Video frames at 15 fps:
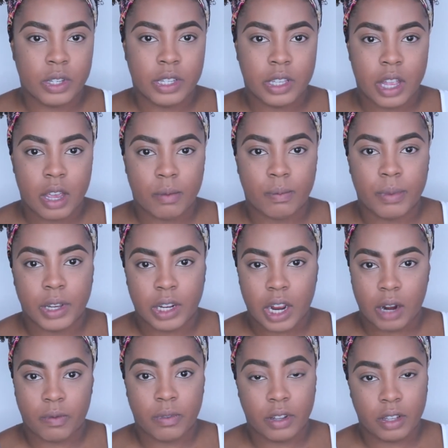step, but
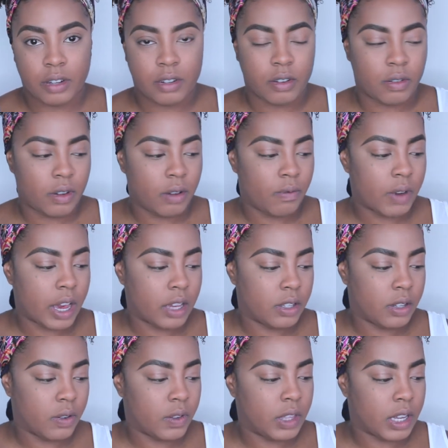I really do
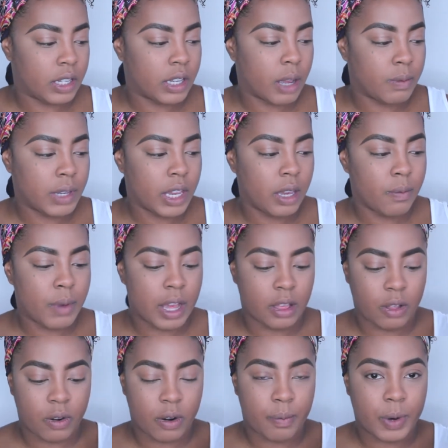advise doing this, I'm taking my
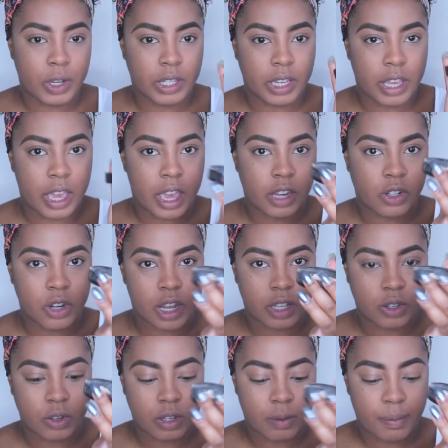Laura Mercier
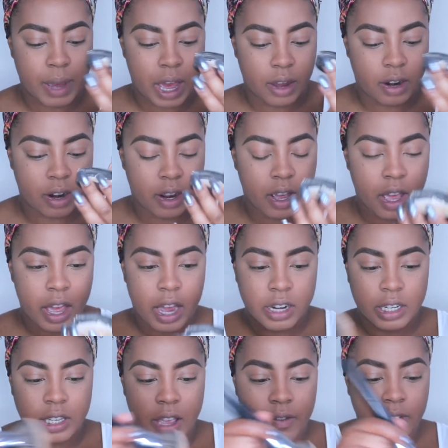translucent powder. I
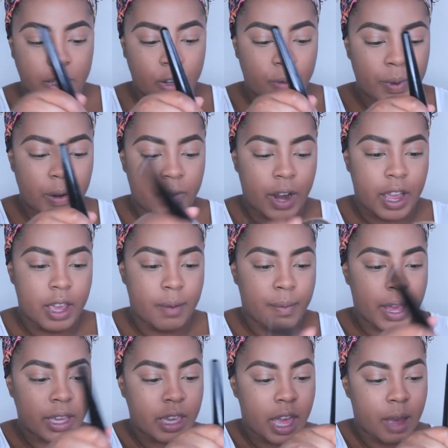just have a little bit right in
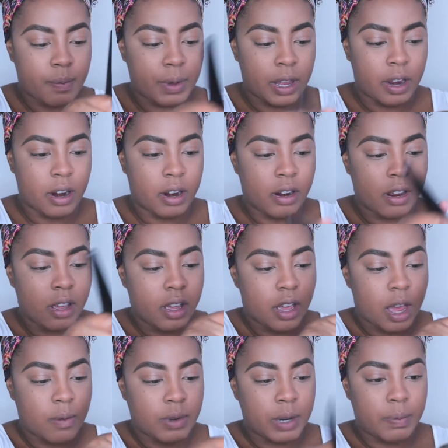my cap here.
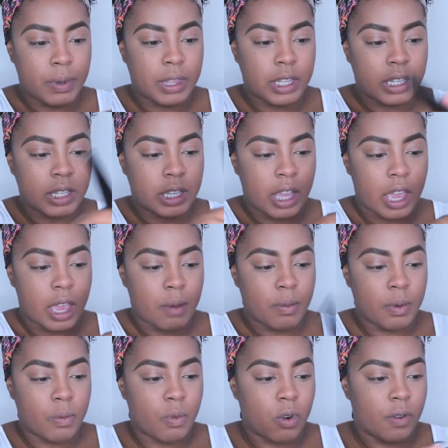I'm dipping the same
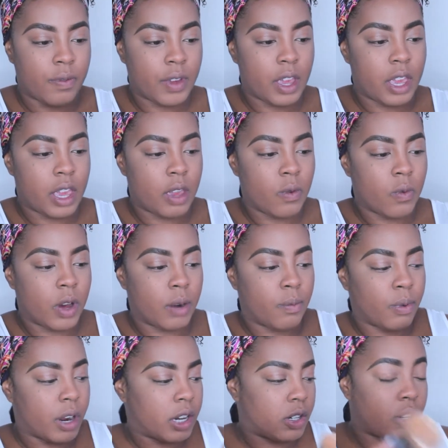Morphe E1
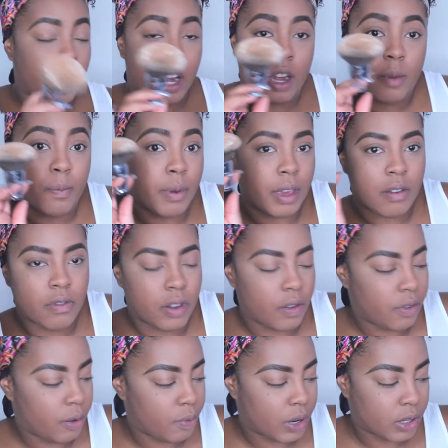brush, or any big
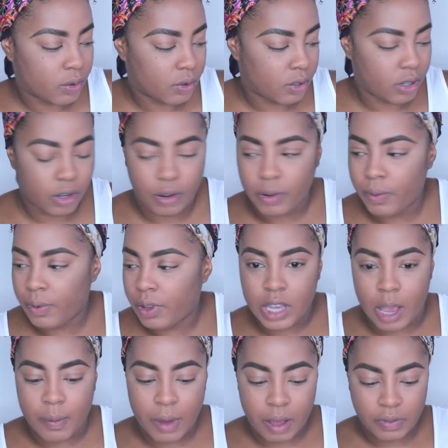fluffy brush will do.
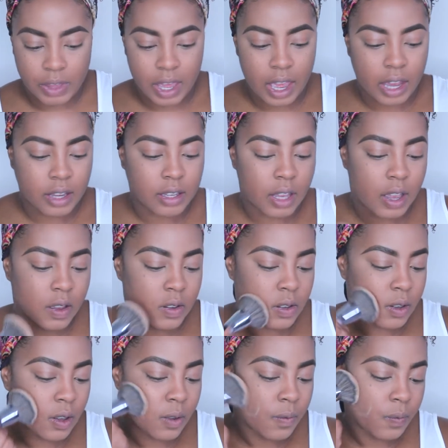Tap off the excess,